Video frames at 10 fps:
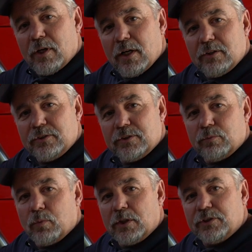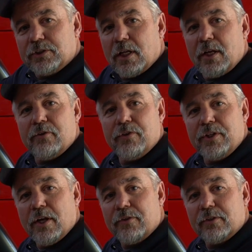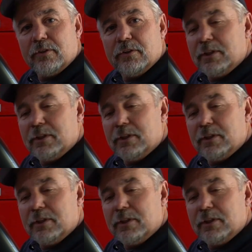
else, one side or the other,